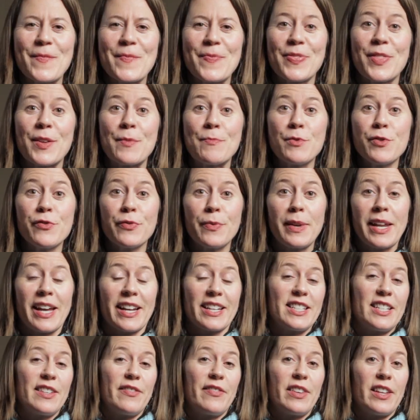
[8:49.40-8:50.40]
The movement
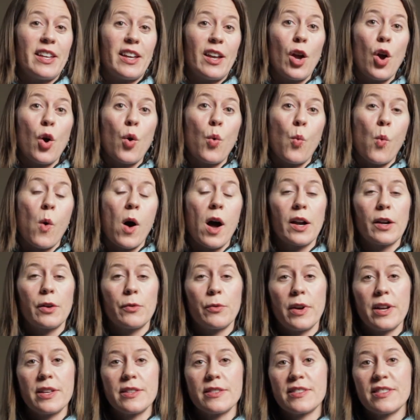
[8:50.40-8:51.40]
activity, walk,
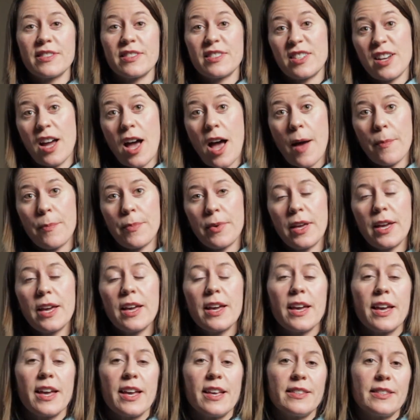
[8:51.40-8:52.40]
run, stop,
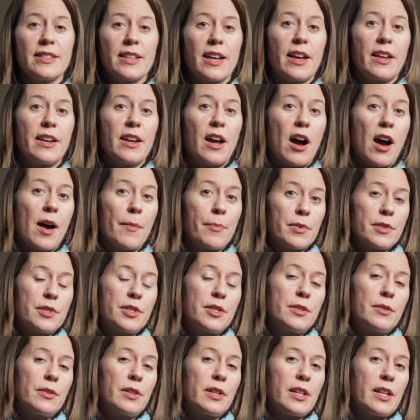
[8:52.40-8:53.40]
is an
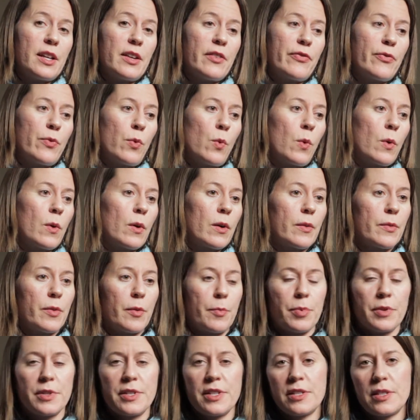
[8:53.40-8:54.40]
opportunity for the
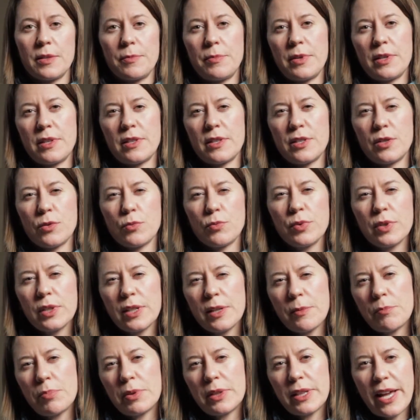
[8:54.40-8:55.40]
participants to
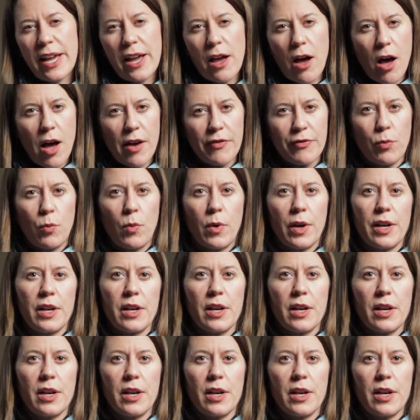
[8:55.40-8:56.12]
really play off one